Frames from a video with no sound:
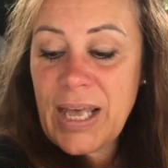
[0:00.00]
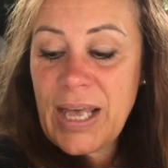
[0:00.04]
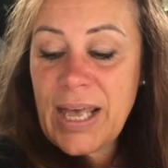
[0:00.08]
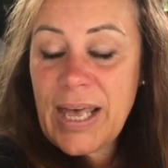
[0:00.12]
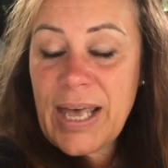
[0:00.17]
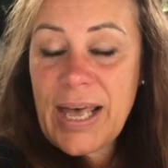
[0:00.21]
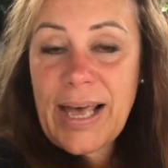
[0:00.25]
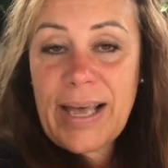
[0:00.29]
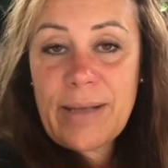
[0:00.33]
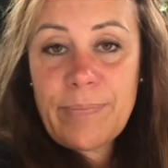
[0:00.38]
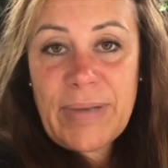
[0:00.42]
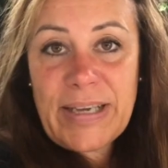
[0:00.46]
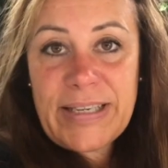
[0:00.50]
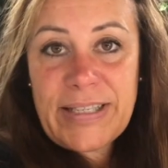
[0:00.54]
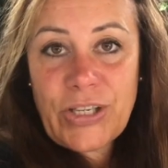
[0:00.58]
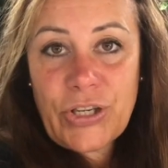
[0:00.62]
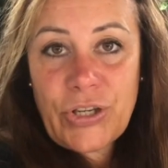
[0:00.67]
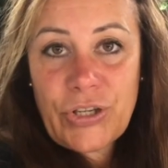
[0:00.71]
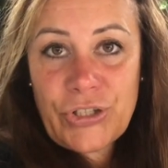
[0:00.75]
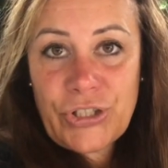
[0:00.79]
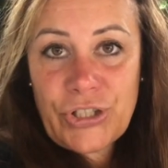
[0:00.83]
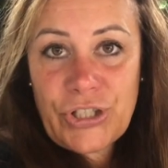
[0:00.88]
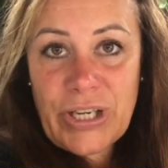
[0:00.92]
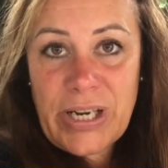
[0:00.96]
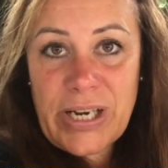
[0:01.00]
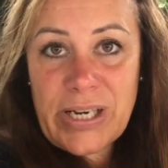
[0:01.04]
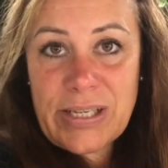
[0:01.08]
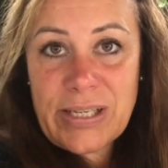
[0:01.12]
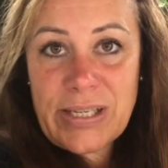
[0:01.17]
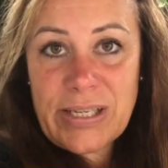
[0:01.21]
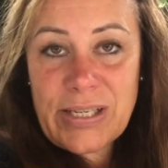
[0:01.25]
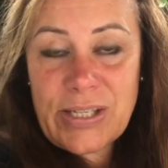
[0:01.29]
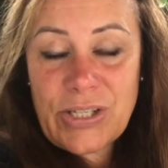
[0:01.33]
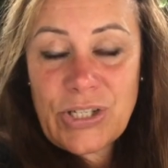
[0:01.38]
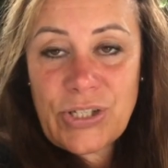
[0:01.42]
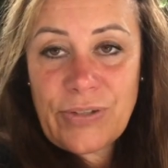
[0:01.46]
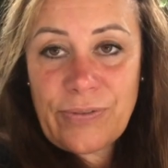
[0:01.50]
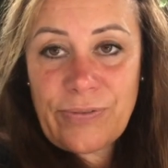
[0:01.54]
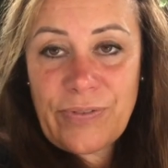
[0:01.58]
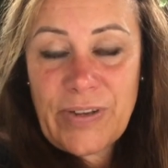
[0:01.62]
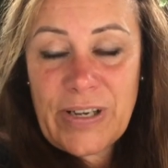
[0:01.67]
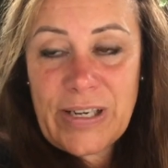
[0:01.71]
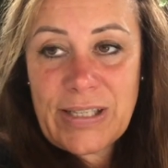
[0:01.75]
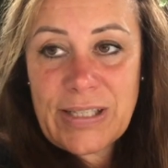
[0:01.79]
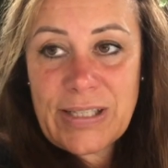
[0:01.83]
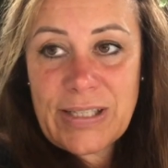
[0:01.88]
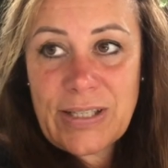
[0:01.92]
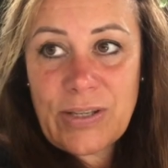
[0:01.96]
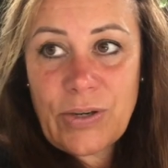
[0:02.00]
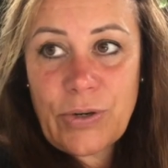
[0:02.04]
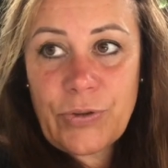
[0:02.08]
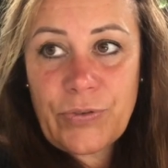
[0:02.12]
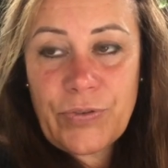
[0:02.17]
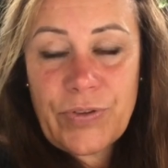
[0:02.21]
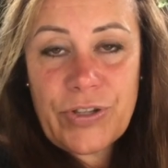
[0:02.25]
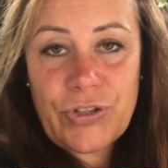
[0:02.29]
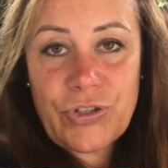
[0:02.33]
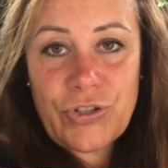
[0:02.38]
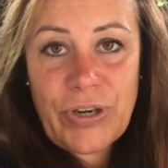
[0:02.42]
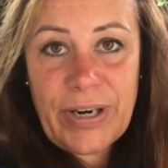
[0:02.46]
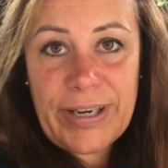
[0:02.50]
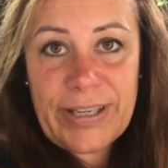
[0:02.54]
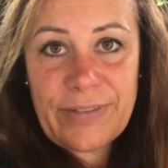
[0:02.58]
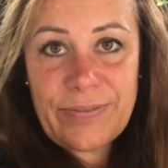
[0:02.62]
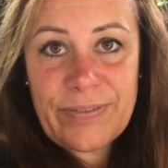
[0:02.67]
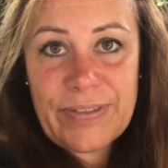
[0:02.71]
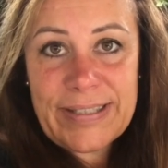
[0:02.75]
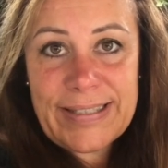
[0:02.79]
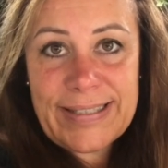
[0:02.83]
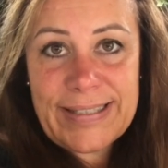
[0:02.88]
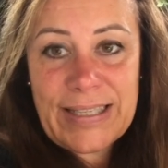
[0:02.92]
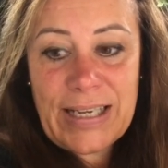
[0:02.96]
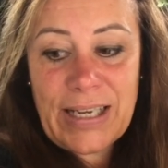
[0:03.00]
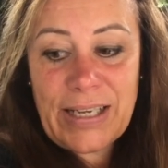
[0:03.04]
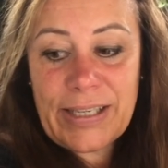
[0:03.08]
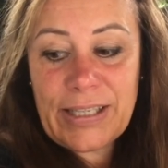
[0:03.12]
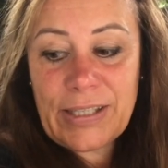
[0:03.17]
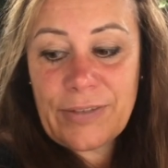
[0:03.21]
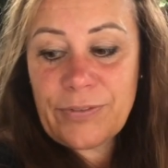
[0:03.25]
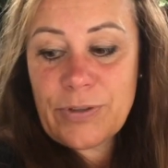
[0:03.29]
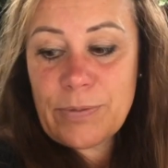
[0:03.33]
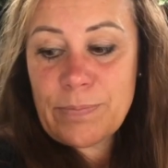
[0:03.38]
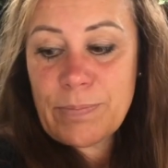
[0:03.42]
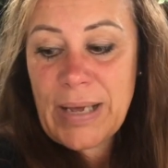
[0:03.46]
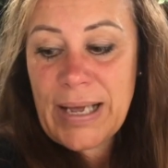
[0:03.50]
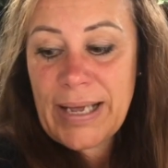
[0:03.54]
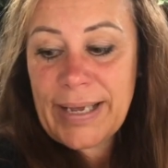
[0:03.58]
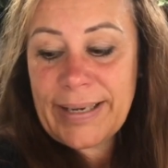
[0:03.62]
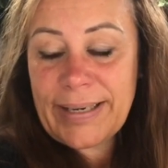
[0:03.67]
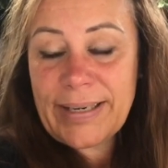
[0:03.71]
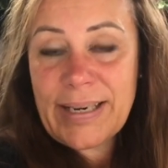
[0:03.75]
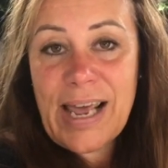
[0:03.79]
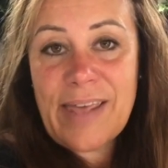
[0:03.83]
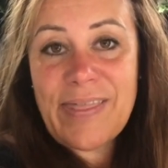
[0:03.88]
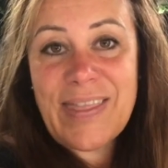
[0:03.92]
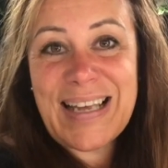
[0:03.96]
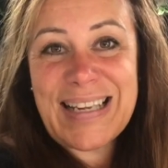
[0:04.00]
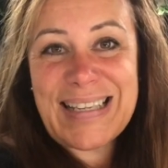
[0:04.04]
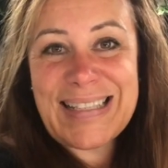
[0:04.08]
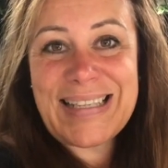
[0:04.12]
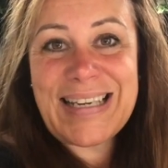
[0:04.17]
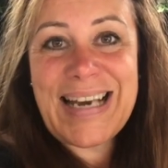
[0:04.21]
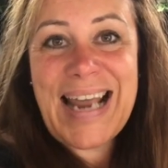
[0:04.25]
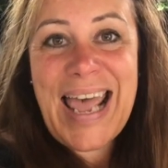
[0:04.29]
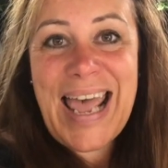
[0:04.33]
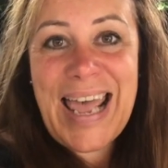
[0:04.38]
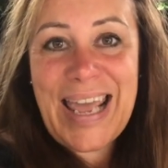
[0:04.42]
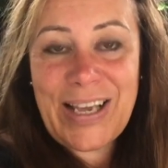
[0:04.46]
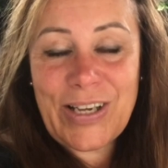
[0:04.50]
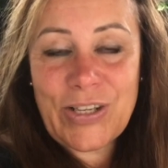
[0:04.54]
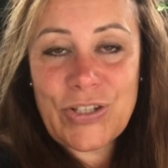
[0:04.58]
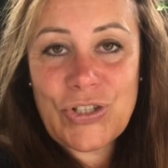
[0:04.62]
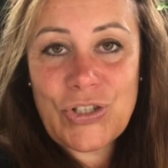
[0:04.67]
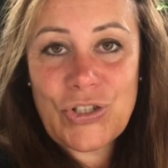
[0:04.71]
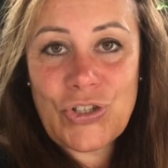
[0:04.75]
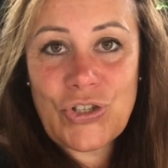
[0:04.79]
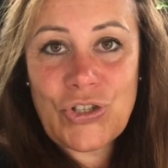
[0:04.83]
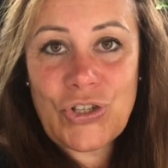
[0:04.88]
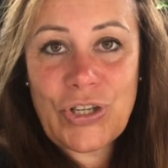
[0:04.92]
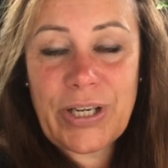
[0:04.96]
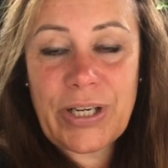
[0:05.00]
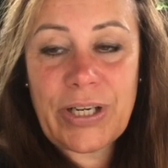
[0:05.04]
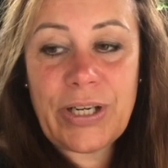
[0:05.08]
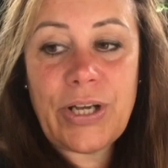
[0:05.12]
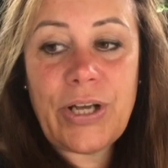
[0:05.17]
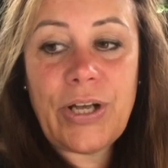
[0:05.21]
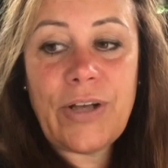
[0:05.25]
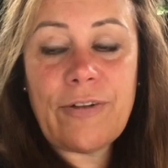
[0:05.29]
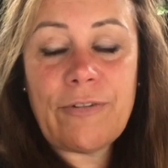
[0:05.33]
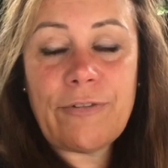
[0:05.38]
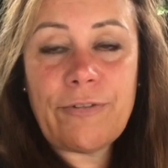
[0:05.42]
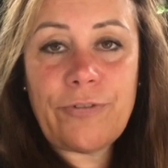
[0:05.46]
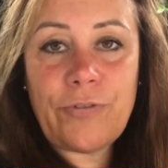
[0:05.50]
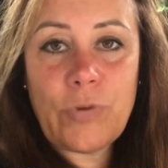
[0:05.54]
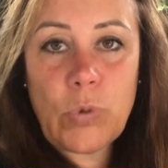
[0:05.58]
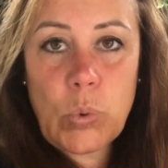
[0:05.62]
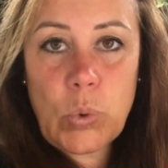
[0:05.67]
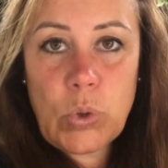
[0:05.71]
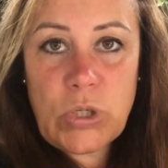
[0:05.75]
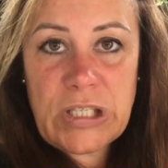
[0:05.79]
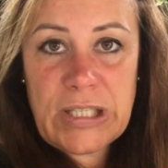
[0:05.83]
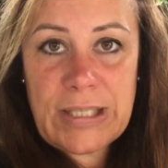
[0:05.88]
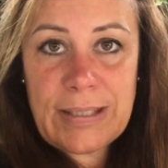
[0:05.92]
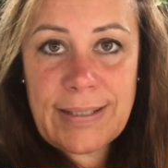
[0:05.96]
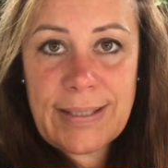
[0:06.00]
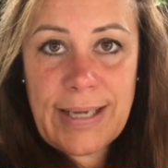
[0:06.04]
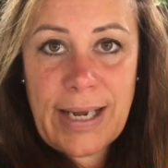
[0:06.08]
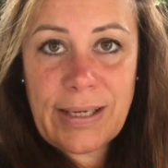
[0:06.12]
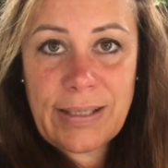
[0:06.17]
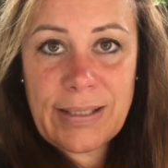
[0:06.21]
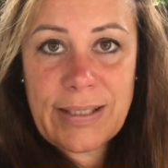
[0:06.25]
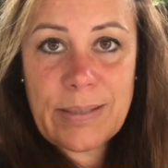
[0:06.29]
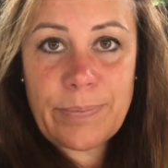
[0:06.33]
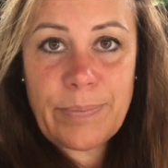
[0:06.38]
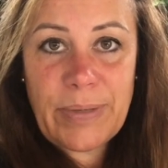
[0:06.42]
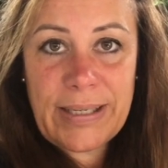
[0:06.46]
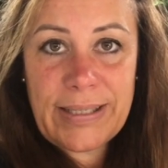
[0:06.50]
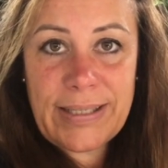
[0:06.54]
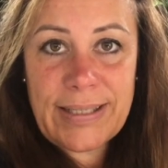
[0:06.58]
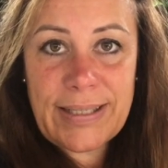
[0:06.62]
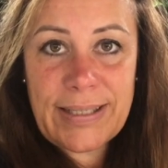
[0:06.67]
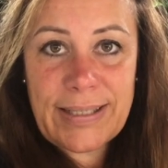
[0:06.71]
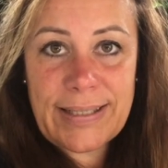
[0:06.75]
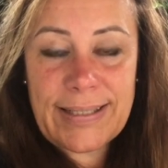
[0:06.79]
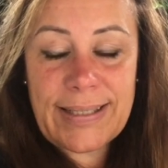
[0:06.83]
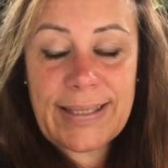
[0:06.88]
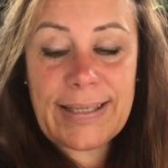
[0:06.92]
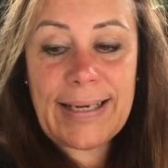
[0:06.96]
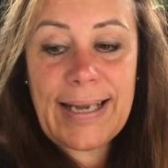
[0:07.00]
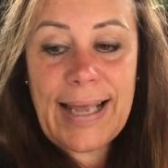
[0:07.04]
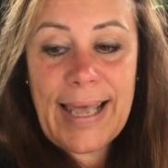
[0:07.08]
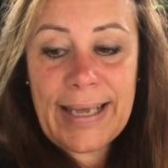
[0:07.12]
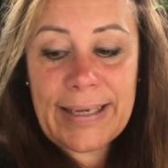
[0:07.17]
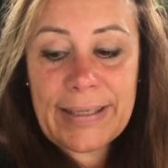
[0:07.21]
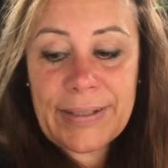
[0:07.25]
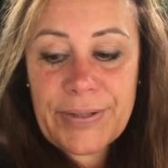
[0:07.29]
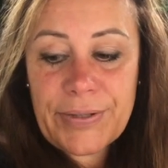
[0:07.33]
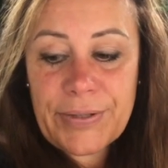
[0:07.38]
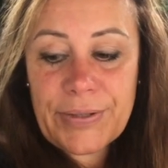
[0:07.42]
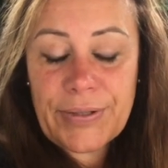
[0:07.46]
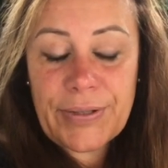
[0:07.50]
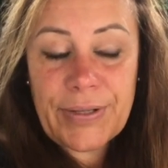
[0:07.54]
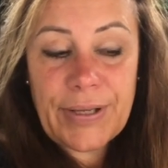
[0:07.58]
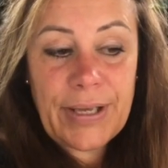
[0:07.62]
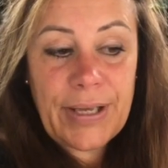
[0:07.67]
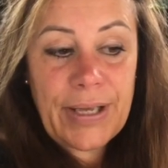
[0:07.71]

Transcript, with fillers: I made a cushion to fit over the driver's side for mine and that's an extra 40 centimetres in length.